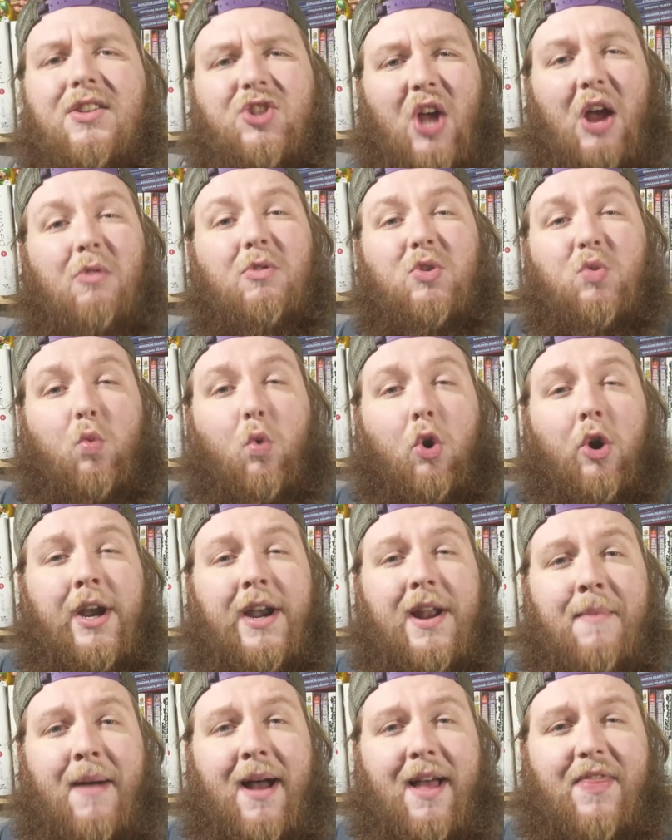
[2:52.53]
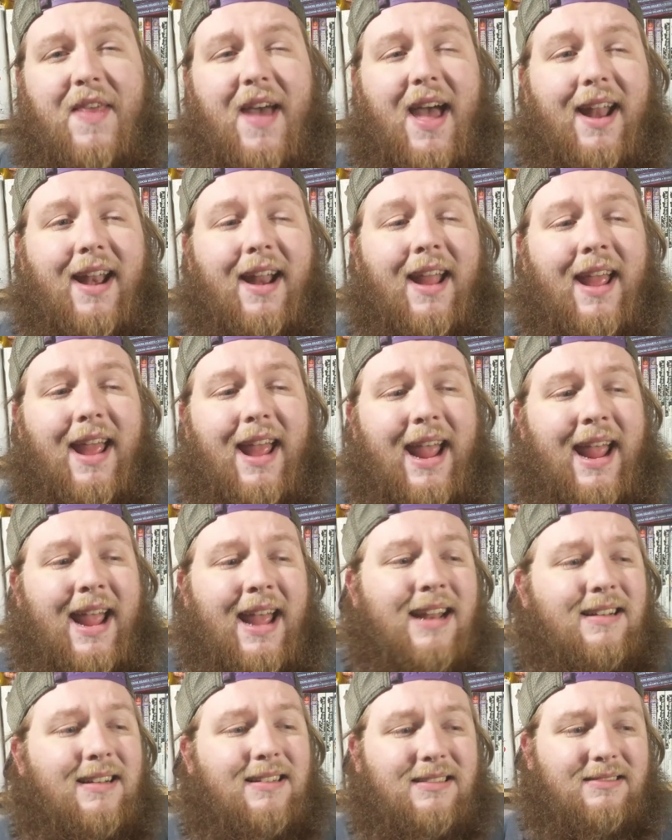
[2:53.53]
So I was worried about that.
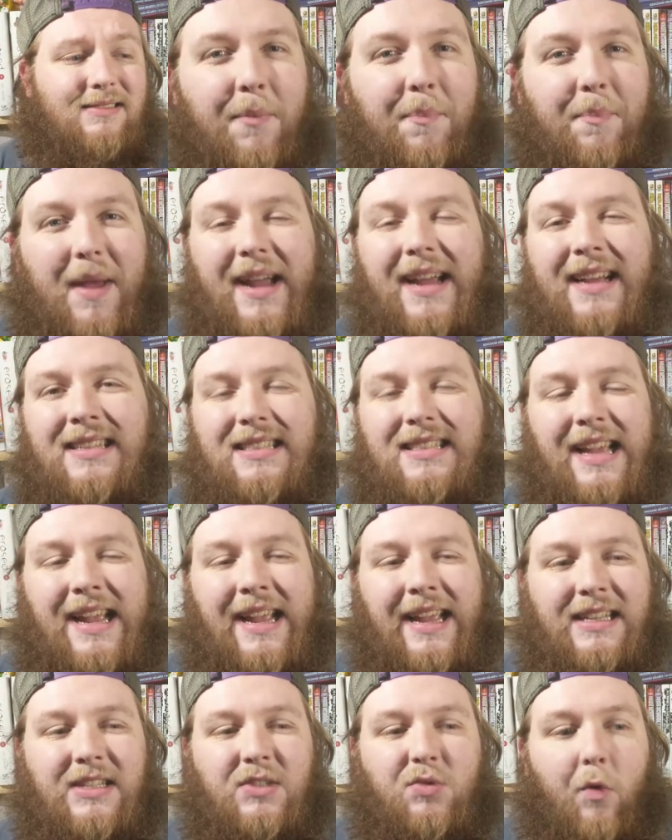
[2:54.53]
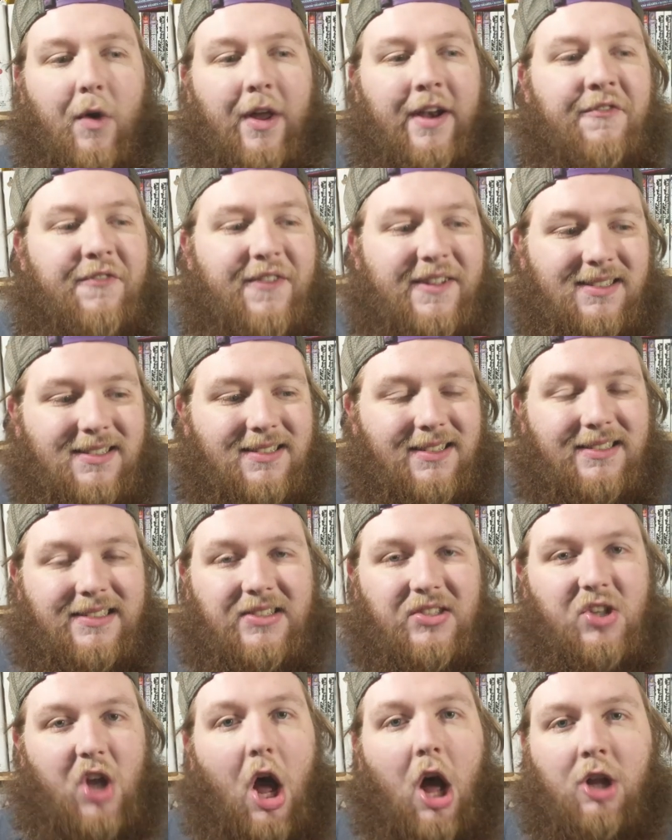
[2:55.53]
And the biggest thing is, what if it's
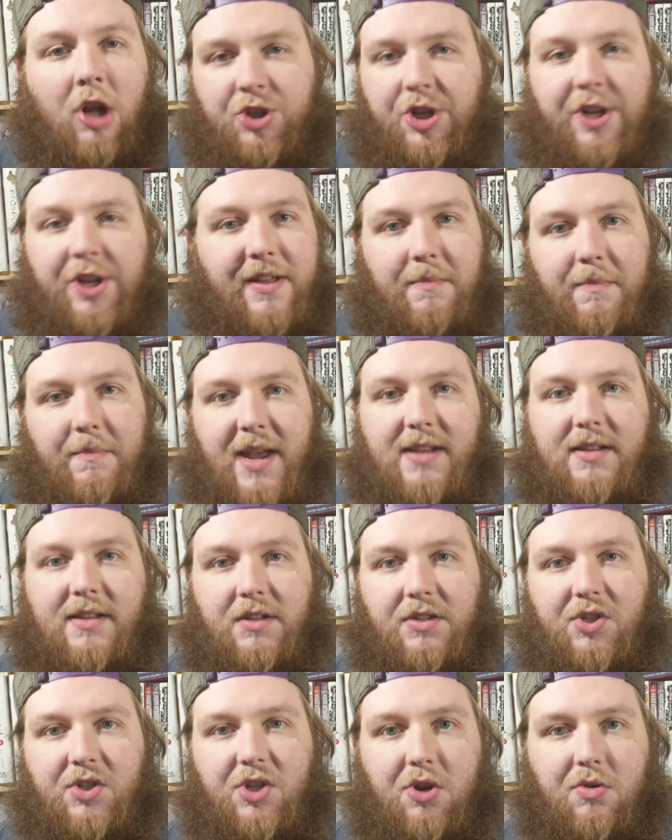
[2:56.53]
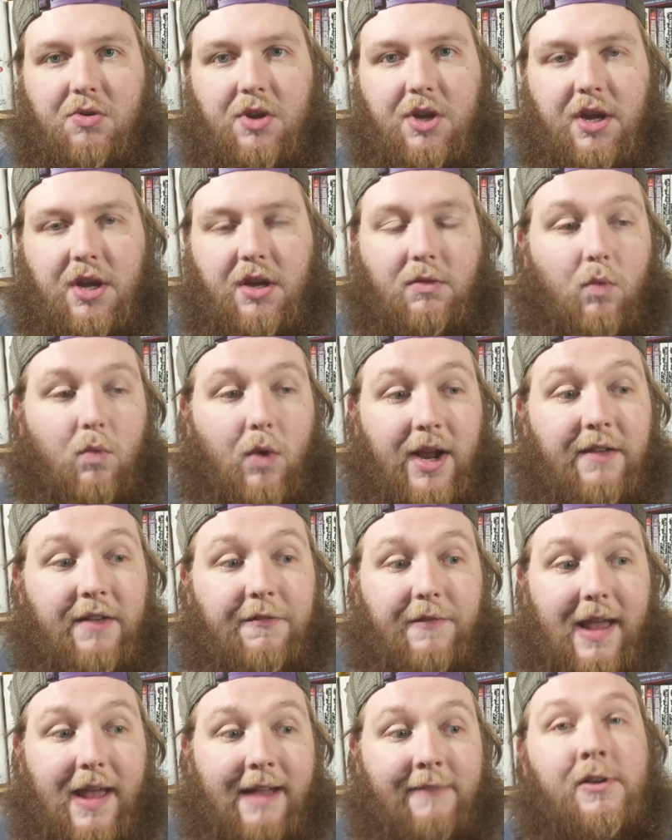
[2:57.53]
nostalgia that makes it so good? What
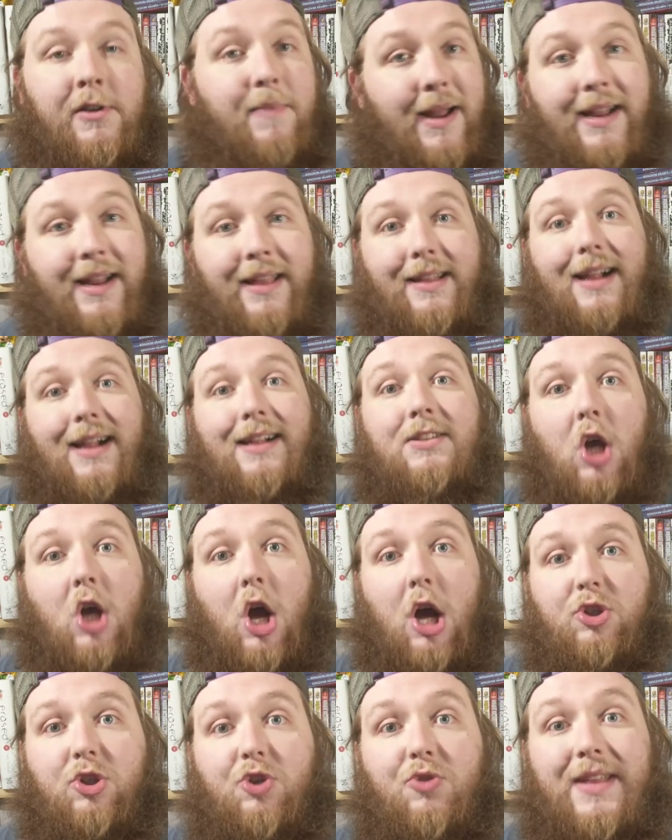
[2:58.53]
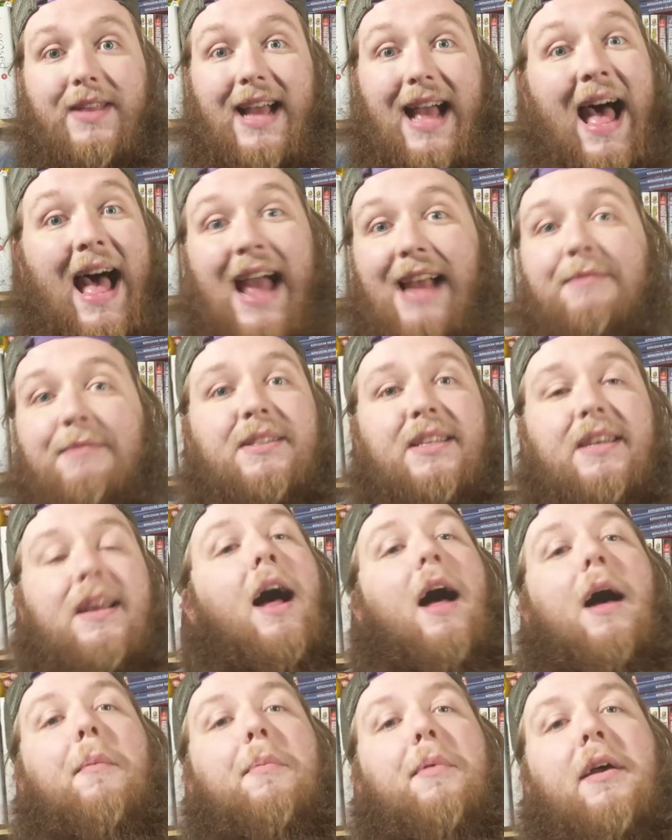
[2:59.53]
if everybody that I talk to that hypes it
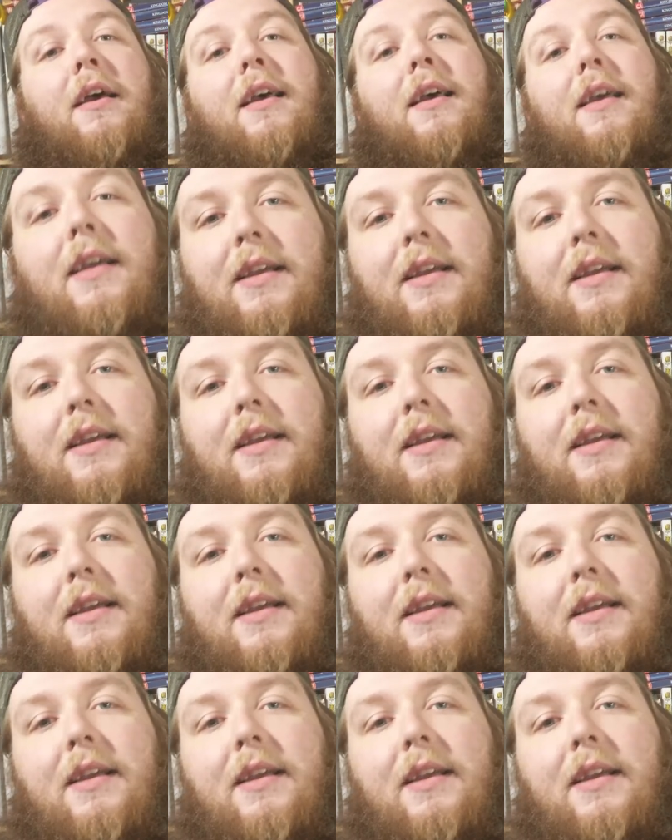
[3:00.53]
up